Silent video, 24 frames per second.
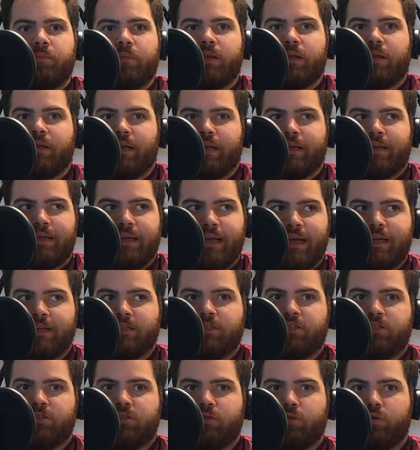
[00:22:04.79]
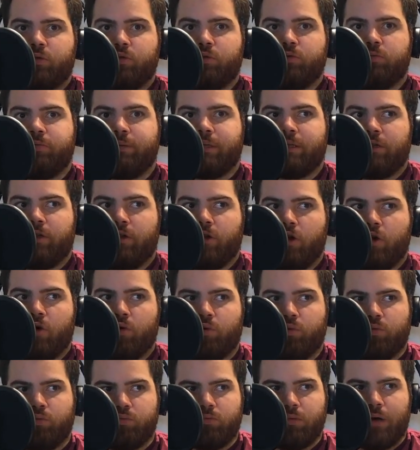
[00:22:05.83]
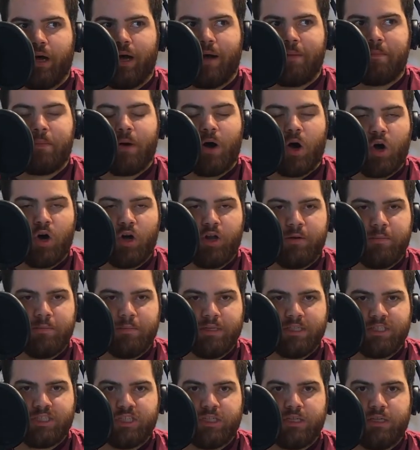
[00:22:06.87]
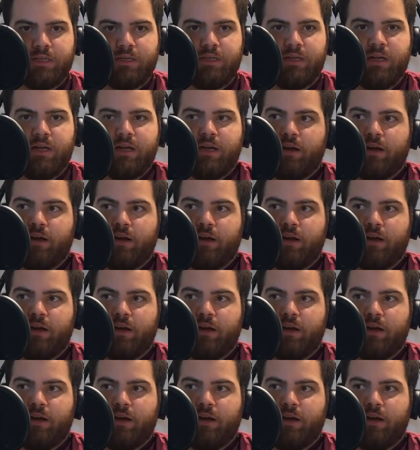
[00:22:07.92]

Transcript: Like, yeah, she's cool, but no, I'm on a mission.